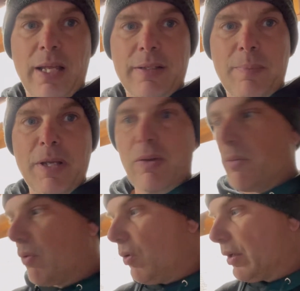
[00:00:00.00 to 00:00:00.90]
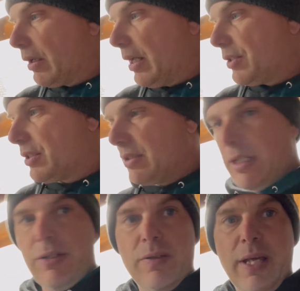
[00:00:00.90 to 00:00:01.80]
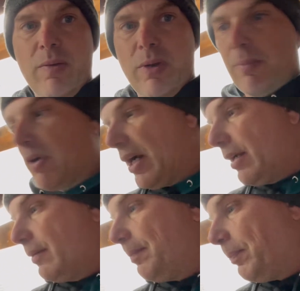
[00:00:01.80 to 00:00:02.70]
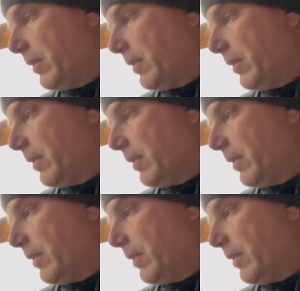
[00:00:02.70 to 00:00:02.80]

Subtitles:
like to be able to roll the clutch because I do that when I'm riding,